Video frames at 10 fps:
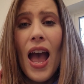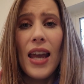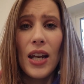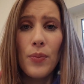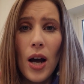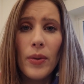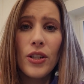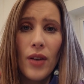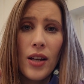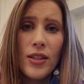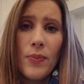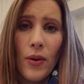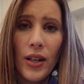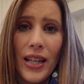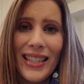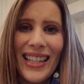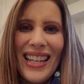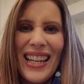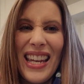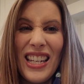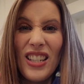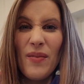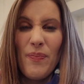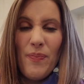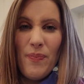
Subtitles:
And I'd probably transport it in